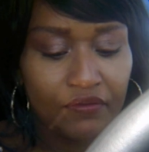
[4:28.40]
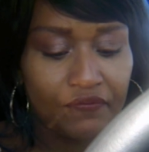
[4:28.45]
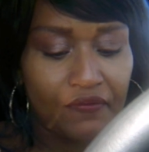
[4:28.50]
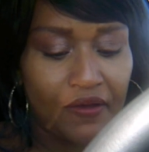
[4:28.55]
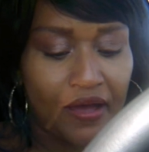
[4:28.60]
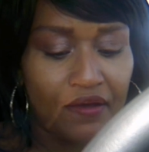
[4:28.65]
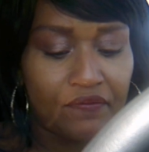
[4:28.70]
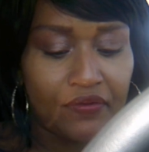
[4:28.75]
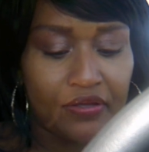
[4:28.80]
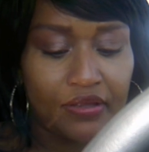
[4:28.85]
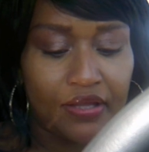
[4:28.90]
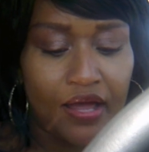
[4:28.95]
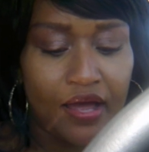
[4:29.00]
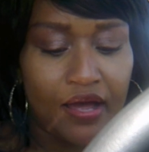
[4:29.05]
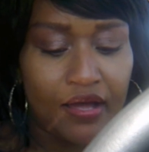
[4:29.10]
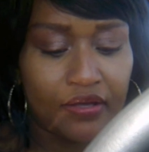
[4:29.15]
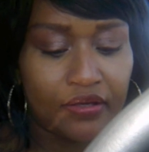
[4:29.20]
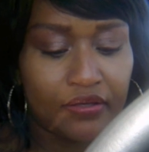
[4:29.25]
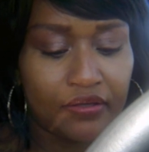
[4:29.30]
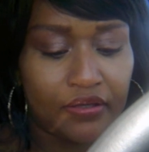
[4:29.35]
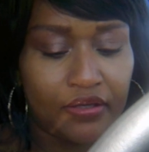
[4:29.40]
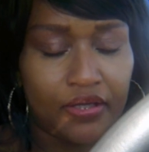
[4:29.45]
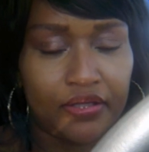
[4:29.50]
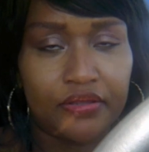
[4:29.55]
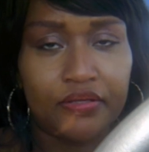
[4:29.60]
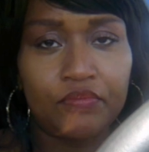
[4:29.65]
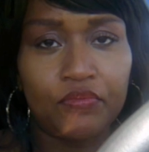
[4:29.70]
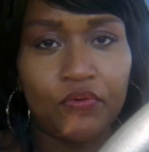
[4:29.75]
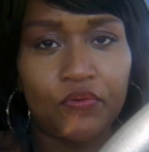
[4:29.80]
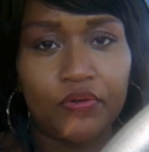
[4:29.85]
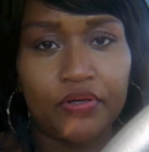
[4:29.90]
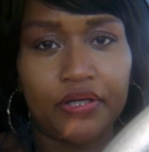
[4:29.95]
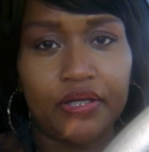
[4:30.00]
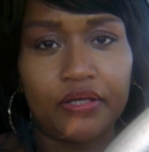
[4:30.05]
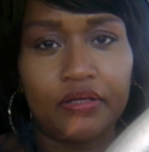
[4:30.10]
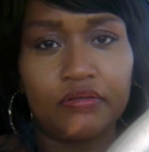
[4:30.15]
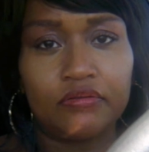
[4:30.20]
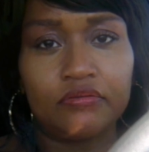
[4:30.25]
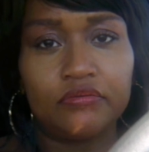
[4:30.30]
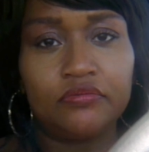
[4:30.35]
5 o'clock in the
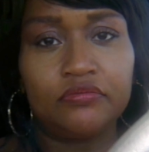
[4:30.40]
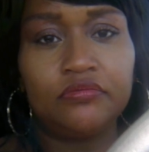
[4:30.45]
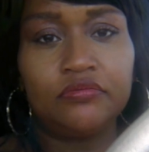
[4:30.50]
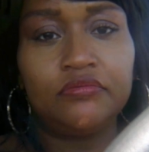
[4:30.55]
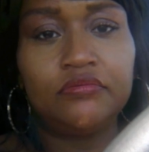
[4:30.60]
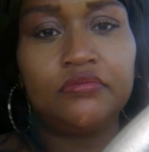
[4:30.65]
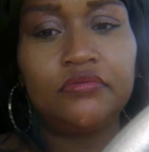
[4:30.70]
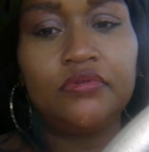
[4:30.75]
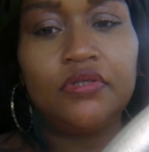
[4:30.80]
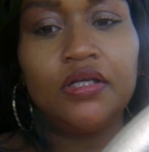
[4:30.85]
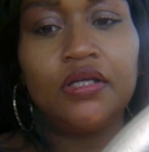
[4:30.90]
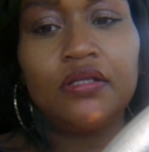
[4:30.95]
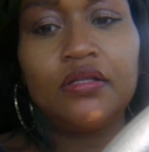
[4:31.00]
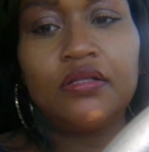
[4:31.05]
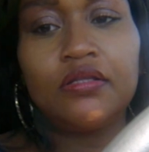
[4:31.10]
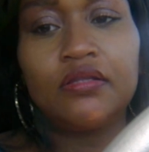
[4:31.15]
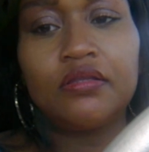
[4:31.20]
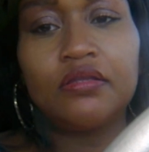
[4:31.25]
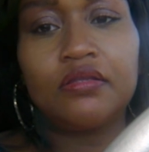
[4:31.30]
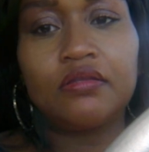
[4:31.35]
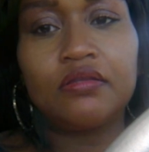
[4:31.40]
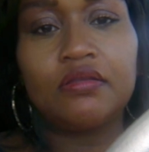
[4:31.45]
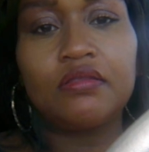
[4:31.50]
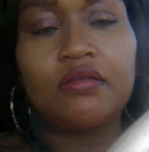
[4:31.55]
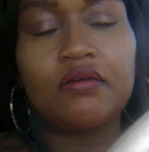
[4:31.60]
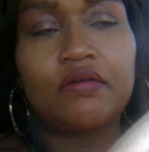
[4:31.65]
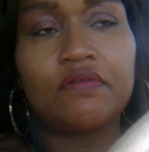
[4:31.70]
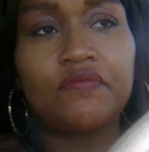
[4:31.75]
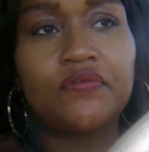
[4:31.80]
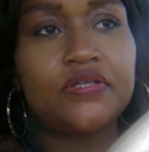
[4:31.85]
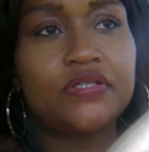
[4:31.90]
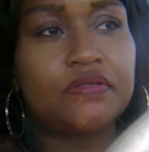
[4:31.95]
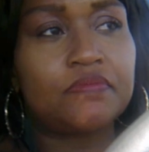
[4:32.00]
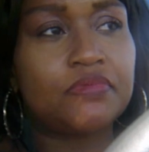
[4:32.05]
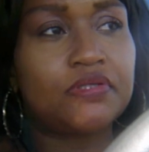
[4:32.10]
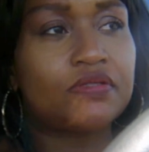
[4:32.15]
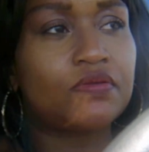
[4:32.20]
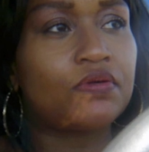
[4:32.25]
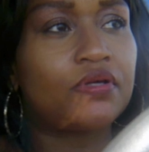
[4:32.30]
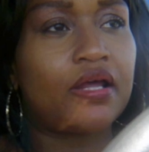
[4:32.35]
morning, looking for
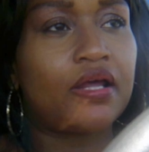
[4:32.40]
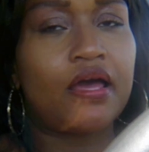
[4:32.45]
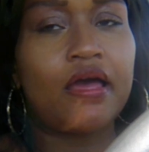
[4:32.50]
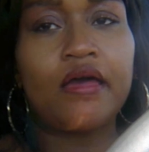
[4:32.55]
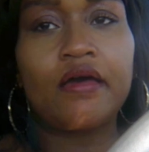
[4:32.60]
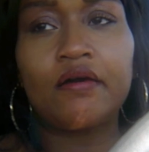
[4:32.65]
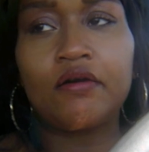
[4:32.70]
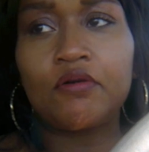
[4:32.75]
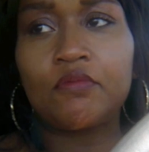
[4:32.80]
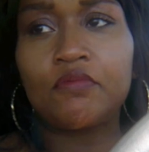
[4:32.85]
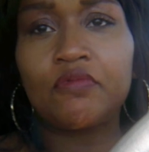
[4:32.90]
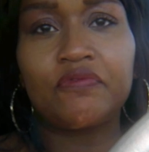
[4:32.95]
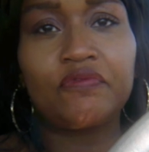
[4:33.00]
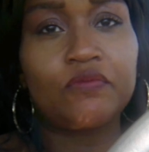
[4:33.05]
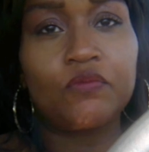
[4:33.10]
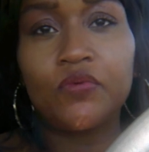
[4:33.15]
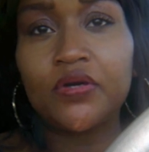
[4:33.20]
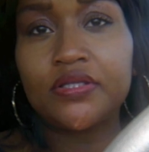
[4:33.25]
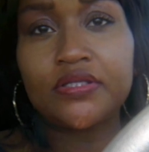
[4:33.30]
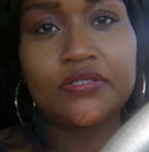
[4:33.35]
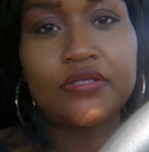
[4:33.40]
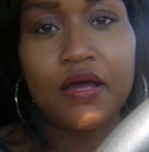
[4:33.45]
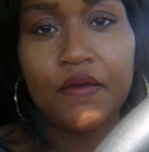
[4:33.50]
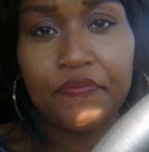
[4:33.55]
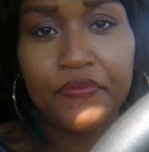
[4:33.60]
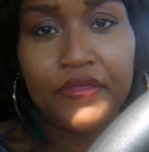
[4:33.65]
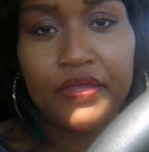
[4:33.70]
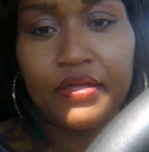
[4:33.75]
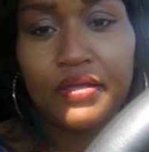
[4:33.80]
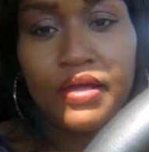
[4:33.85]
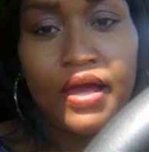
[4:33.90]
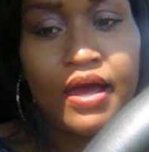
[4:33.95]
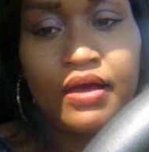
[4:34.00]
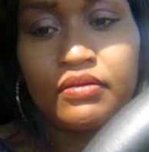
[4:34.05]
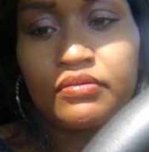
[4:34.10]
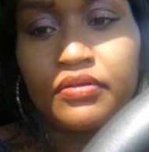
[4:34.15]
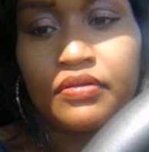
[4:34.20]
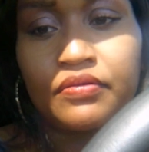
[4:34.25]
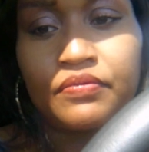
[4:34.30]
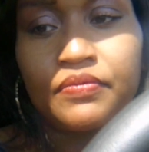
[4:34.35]
some sort of help with something. I
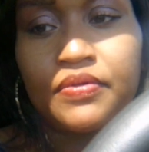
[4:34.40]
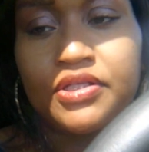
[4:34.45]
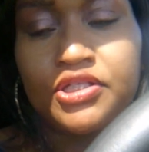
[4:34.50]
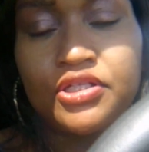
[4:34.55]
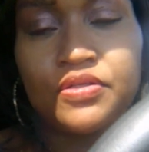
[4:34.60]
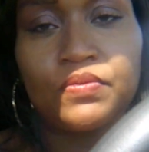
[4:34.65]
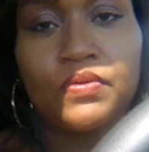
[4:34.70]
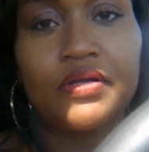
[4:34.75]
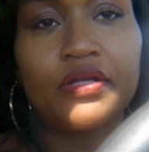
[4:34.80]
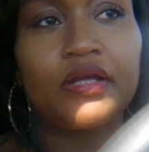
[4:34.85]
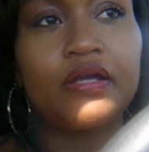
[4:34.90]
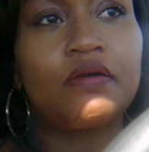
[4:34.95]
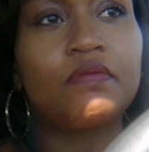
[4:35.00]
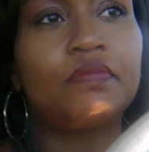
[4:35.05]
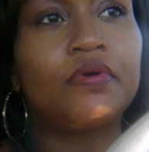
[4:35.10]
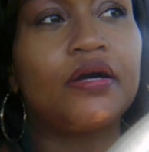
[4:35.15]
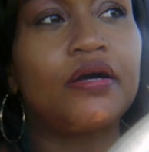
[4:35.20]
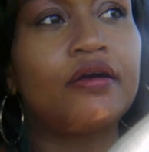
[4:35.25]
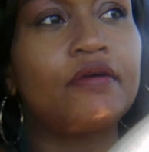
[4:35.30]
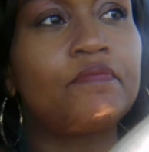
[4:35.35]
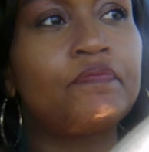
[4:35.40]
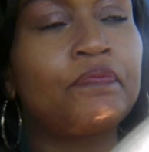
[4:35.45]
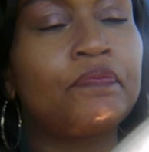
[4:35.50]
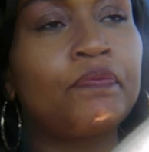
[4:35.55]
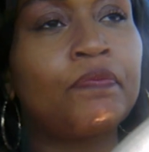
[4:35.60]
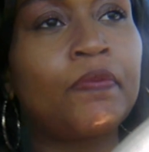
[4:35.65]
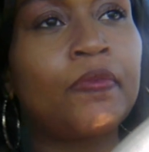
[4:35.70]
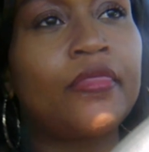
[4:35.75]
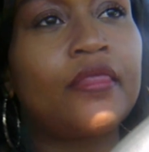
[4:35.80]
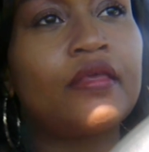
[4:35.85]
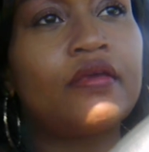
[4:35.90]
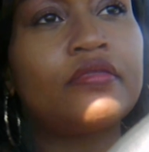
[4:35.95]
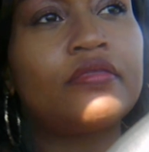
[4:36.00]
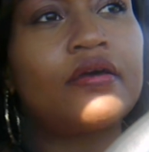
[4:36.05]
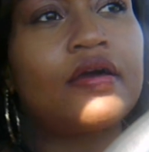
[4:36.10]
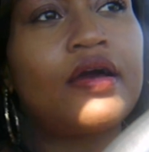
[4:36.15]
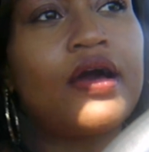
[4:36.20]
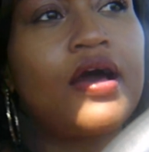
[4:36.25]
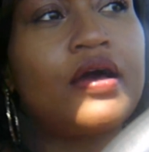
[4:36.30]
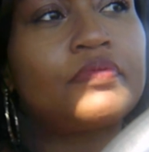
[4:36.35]
don't know what she wanted, but
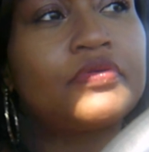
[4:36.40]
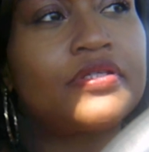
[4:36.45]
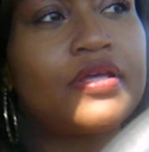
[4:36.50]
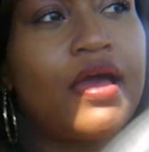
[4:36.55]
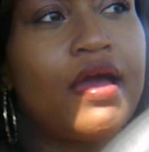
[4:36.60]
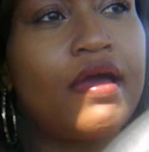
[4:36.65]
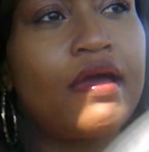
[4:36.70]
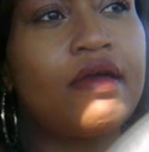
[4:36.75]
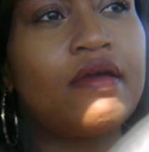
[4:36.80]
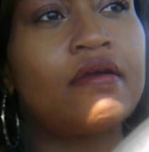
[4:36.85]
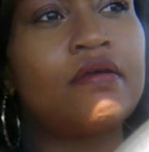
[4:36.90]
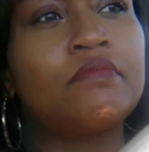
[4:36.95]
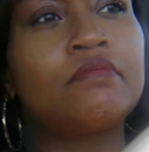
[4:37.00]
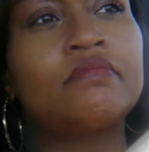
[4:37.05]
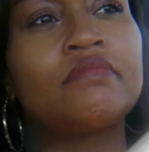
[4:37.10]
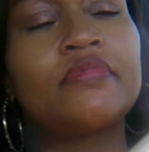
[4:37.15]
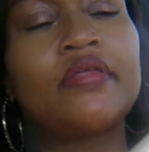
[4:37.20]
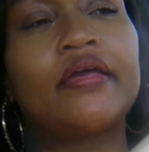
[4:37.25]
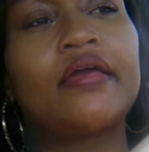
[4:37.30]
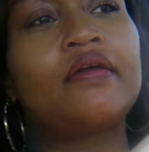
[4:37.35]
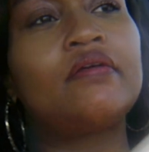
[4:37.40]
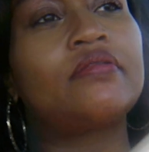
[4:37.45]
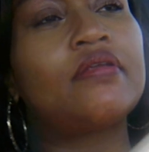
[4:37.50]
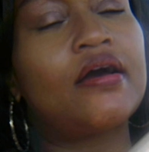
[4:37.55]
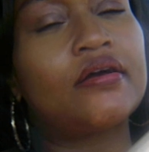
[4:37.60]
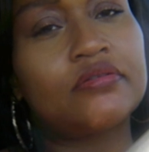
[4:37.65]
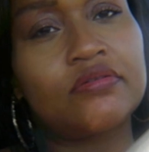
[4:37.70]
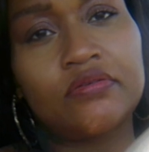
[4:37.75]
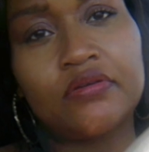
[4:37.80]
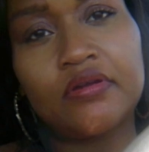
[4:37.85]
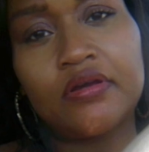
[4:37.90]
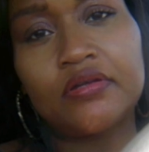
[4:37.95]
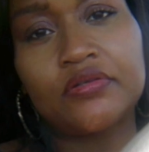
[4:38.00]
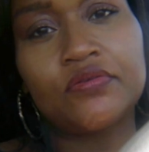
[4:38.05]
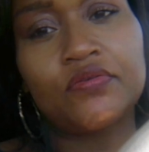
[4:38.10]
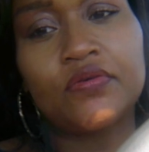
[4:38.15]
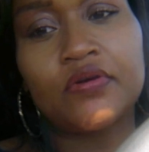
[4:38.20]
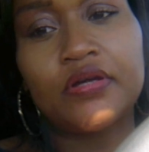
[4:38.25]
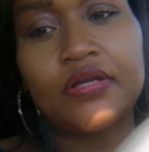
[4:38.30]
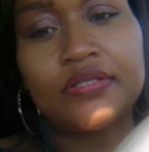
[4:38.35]
the cops came, they knocked on our
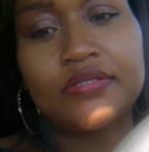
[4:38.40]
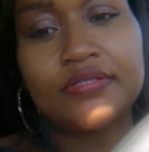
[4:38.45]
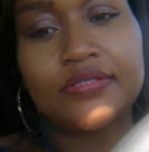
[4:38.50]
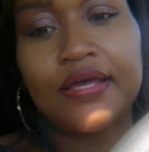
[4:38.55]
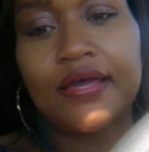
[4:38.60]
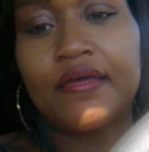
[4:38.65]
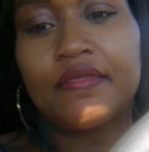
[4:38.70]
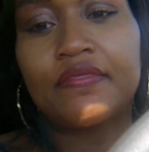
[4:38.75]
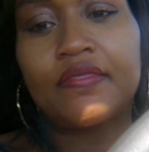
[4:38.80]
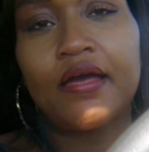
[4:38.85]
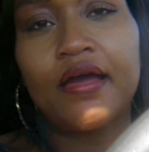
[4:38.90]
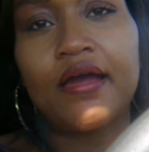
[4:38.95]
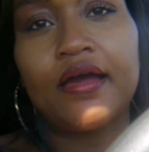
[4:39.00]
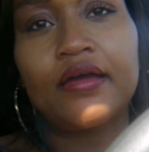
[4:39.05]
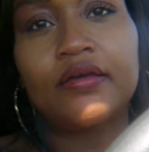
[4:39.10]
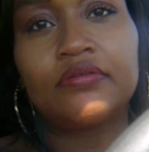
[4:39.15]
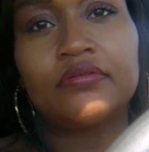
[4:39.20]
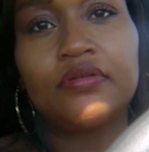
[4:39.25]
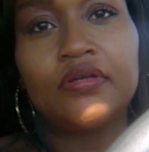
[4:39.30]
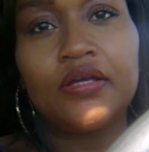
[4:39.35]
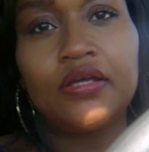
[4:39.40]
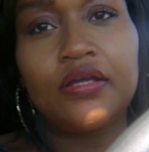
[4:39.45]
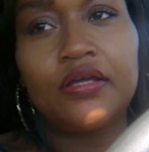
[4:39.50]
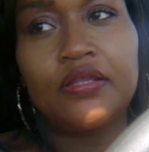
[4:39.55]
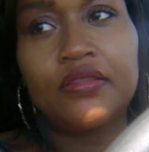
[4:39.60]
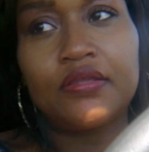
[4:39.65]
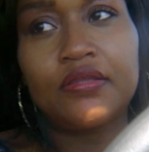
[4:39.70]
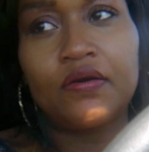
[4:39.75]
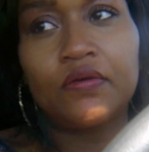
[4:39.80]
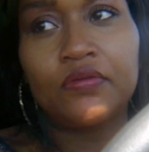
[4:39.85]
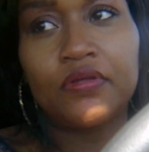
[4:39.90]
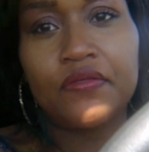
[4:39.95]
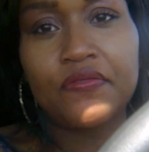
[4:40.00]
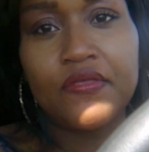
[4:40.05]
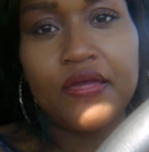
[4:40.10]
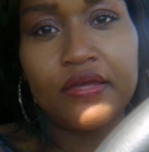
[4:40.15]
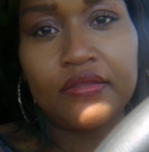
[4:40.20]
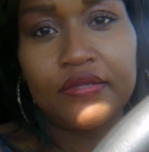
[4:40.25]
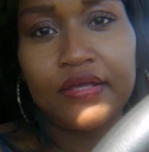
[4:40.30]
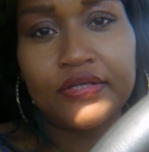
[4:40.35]
door and said that the only
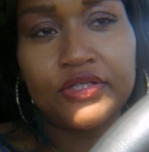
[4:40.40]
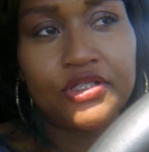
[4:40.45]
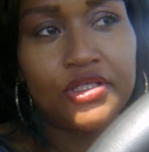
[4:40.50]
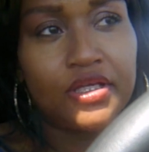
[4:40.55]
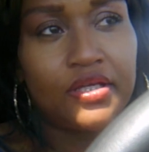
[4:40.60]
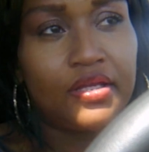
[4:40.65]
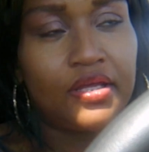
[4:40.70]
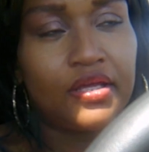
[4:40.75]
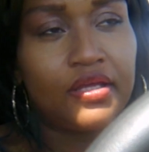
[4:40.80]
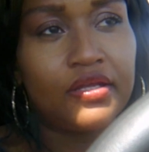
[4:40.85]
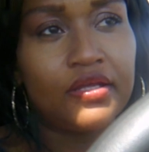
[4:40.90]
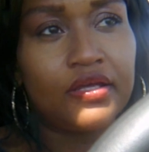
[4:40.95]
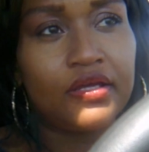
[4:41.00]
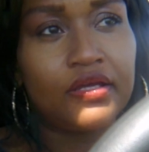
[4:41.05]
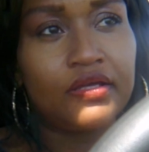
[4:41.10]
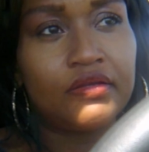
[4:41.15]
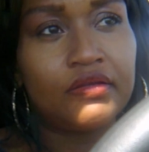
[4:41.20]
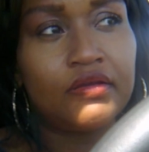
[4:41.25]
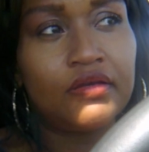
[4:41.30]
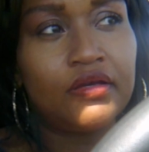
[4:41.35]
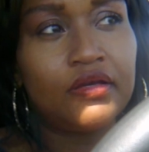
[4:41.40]
thing that she needed,